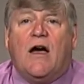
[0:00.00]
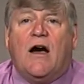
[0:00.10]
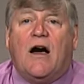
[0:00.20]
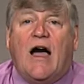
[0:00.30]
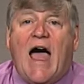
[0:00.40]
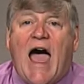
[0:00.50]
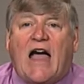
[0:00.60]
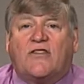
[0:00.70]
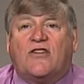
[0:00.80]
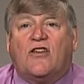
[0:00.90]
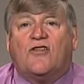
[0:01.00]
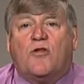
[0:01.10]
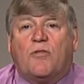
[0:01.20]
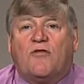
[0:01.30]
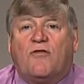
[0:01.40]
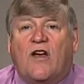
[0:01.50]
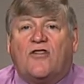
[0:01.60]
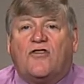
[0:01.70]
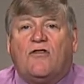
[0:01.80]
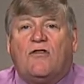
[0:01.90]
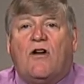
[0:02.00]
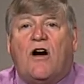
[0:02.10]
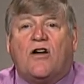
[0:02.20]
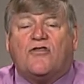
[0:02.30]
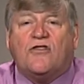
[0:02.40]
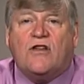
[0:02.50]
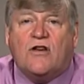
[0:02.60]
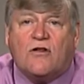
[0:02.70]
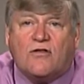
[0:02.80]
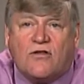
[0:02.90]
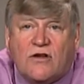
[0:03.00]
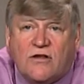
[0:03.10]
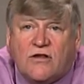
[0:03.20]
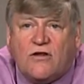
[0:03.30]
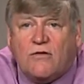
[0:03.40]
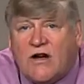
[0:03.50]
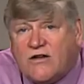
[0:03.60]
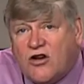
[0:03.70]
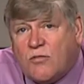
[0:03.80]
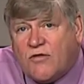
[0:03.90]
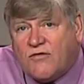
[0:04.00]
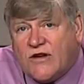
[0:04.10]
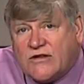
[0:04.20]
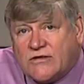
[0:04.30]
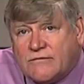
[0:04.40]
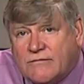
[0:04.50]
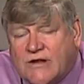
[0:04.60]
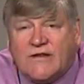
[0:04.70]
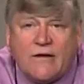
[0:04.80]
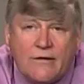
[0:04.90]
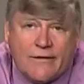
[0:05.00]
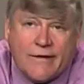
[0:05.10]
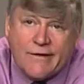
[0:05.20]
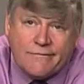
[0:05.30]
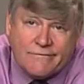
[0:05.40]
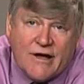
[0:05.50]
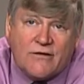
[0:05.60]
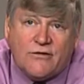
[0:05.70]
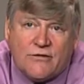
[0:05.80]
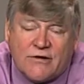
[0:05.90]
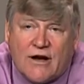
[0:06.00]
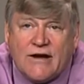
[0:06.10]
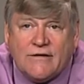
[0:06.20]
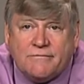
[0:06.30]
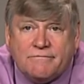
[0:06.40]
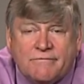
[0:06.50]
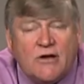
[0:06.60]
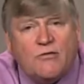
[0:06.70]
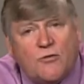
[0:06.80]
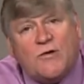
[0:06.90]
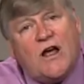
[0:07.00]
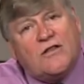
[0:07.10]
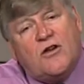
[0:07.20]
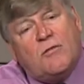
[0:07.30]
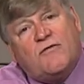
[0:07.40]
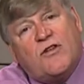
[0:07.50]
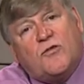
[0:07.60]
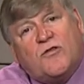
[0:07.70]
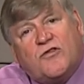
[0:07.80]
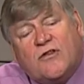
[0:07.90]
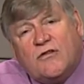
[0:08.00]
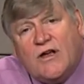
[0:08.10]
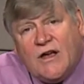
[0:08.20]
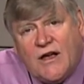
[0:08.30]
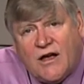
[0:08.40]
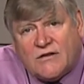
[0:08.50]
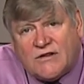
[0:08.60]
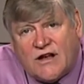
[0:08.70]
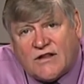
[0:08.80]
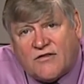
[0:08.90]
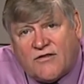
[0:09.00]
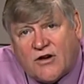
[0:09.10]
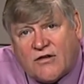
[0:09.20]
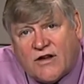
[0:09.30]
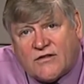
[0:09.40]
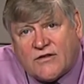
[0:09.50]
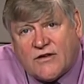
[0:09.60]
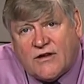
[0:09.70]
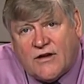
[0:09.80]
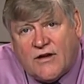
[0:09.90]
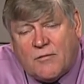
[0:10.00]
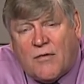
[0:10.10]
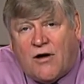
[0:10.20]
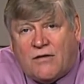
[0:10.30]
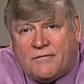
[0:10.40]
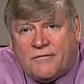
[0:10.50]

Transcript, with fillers: uh, access to professional auctioneers to do Oktoberfest. And I said, okay, I'll do a night. It was when Oktoberfest was still held down at the Fairgrounds Mall.